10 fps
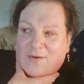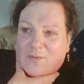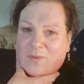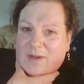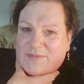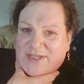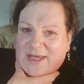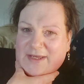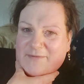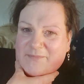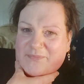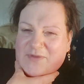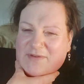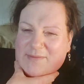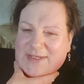what I'm saying.
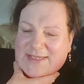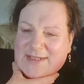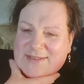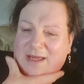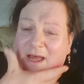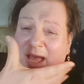Does that make sense?